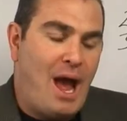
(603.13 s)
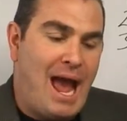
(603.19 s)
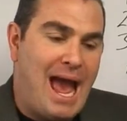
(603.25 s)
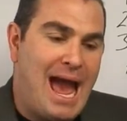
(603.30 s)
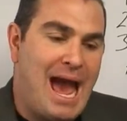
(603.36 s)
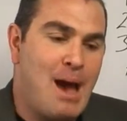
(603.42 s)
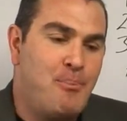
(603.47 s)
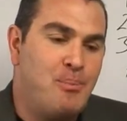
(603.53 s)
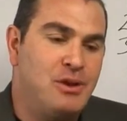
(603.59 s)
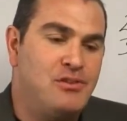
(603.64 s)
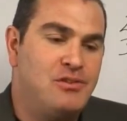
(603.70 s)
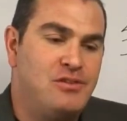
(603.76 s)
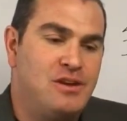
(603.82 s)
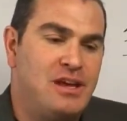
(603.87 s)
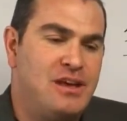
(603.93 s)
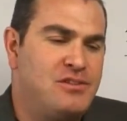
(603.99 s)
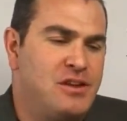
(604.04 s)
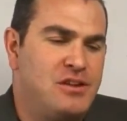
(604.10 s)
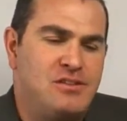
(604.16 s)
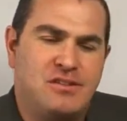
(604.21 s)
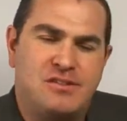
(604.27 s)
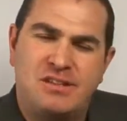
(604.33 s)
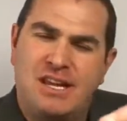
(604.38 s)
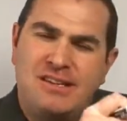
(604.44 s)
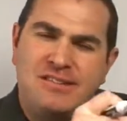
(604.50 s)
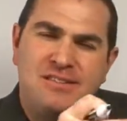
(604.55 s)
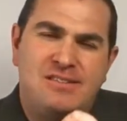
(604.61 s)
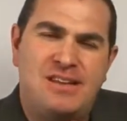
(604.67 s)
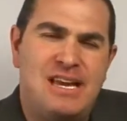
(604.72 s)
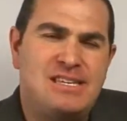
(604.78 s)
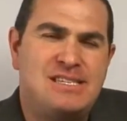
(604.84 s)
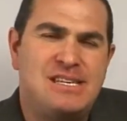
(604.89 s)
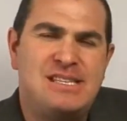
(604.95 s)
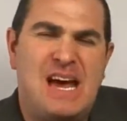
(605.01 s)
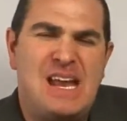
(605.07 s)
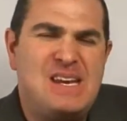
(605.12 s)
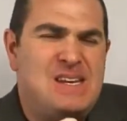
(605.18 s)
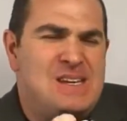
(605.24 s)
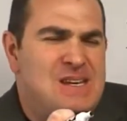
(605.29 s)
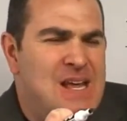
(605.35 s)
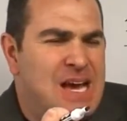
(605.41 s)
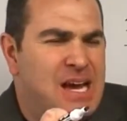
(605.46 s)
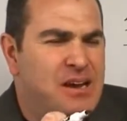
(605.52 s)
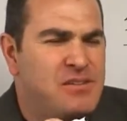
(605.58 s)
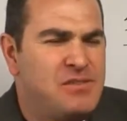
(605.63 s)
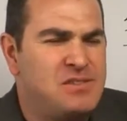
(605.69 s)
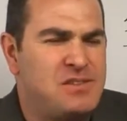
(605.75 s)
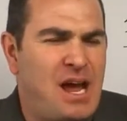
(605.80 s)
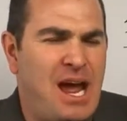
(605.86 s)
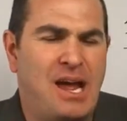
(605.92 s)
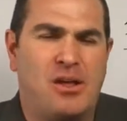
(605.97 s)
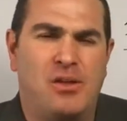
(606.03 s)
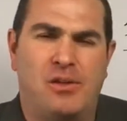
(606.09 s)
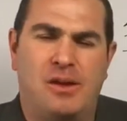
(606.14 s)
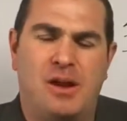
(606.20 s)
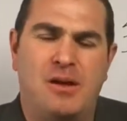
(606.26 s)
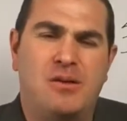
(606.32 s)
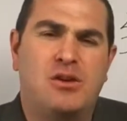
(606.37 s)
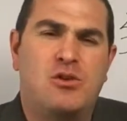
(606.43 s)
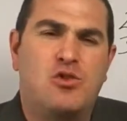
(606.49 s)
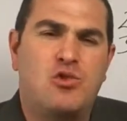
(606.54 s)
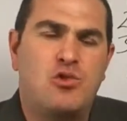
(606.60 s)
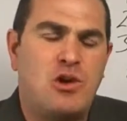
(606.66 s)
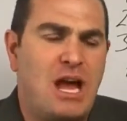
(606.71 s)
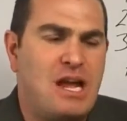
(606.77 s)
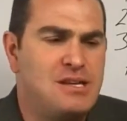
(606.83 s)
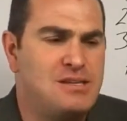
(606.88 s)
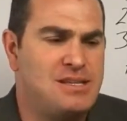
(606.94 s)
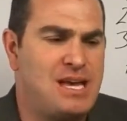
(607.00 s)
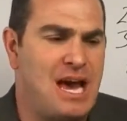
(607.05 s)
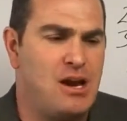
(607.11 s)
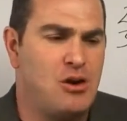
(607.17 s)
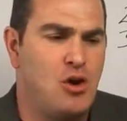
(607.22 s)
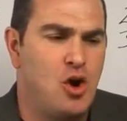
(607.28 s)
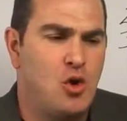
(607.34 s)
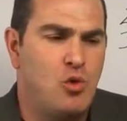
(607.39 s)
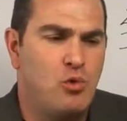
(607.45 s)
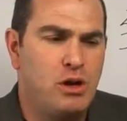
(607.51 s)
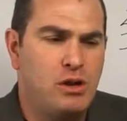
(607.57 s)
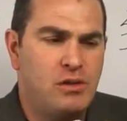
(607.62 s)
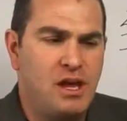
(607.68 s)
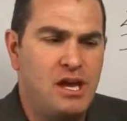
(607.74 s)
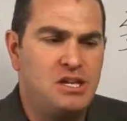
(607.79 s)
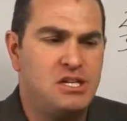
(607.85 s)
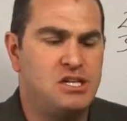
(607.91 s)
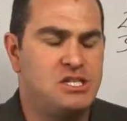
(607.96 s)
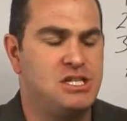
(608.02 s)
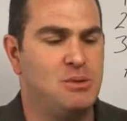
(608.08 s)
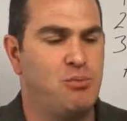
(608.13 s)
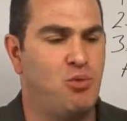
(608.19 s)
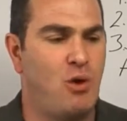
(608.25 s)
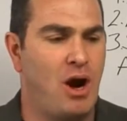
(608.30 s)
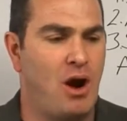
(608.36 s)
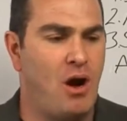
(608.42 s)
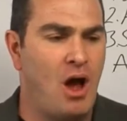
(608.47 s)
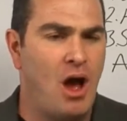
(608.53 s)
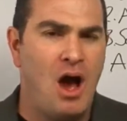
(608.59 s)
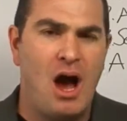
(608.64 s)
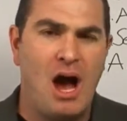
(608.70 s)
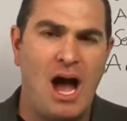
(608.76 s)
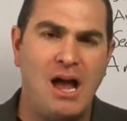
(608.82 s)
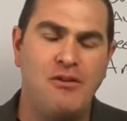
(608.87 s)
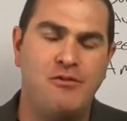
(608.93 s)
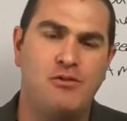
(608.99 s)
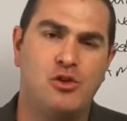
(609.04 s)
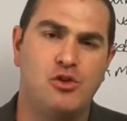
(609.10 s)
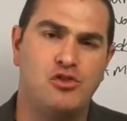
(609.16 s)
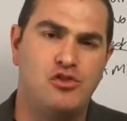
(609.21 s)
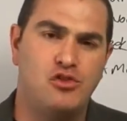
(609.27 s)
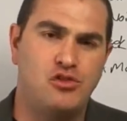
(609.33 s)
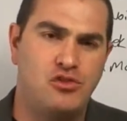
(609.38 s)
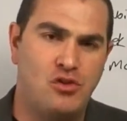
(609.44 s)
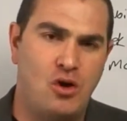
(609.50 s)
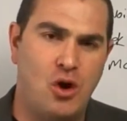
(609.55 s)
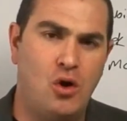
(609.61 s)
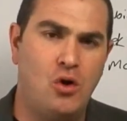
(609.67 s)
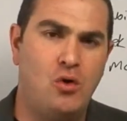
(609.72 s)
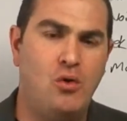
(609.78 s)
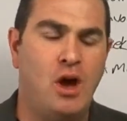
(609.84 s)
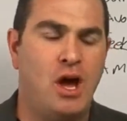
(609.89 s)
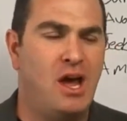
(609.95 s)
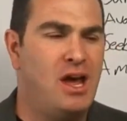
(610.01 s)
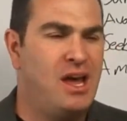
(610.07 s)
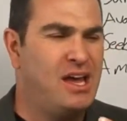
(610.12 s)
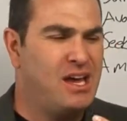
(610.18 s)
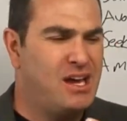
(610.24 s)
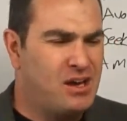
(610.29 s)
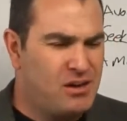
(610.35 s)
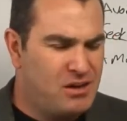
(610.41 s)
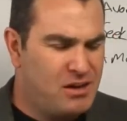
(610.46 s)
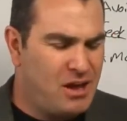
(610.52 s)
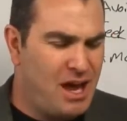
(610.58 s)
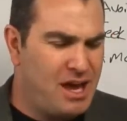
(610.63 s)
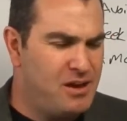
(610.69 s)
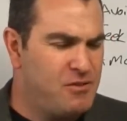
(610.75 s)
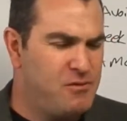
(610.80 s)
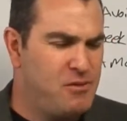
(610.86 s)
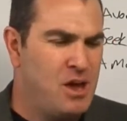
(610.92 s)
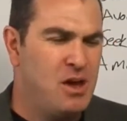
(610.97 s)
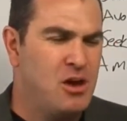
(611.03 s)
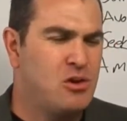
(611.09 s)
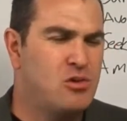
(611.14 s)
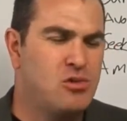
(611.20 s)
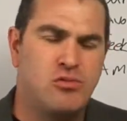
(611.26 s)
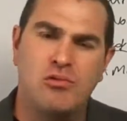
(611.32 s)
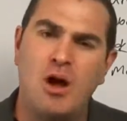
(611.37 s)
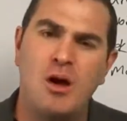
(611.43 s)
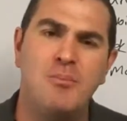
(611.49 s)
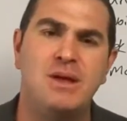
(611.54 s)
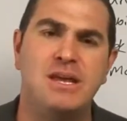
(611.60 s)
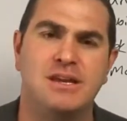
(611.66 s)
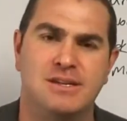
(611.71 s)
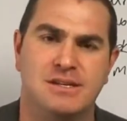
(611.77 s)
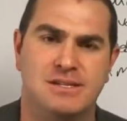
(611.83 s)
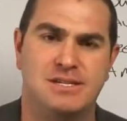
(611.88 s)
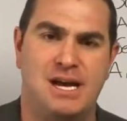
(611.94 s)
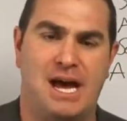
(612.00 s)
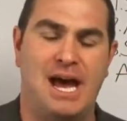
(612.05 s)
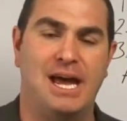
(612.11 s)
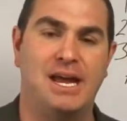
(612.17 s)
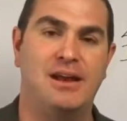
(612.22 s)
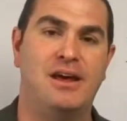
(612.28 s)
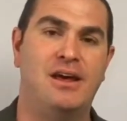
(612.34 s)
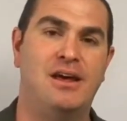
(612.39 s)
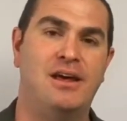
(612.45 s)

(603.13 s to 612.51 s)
happens is it just stays in that negative cycle, and it creates that relationship where I feel so kind of crummy inside